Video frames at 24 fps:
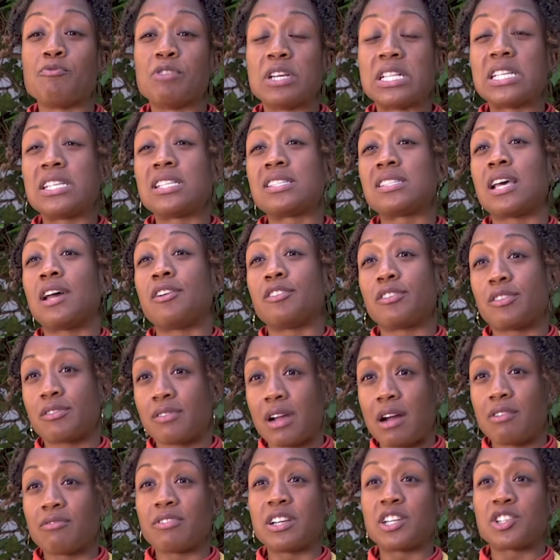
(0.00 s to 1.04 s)
really centered
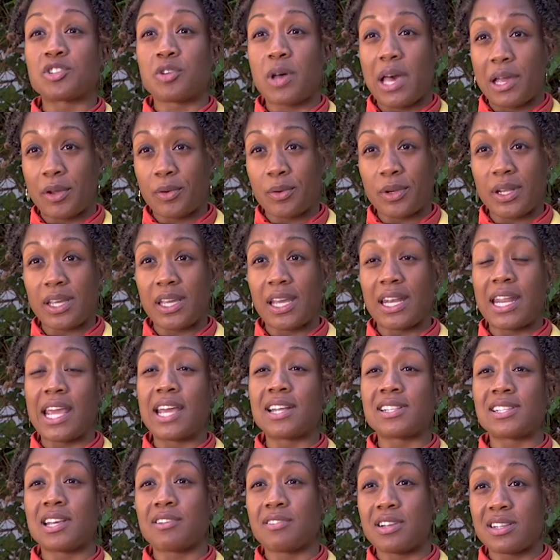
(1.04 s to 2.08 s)
around racial equity and
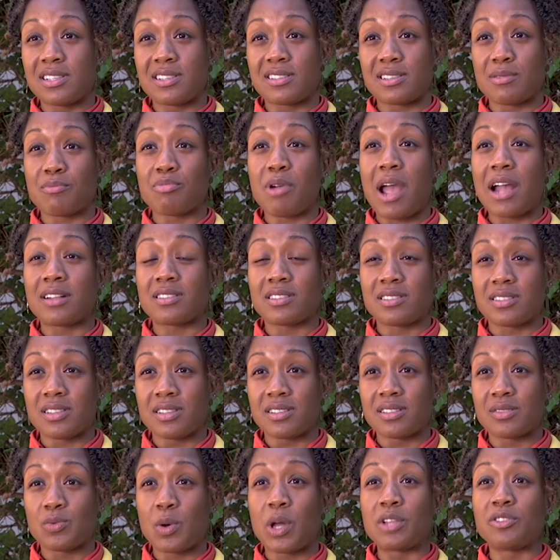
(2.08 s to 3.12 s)
anti-racism
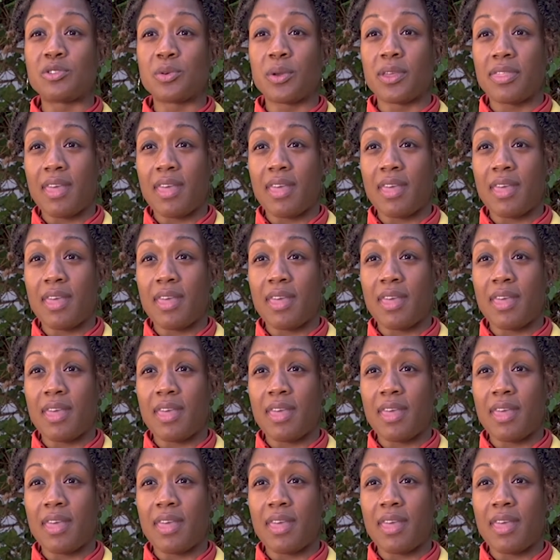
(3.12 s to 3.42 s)
practices while doing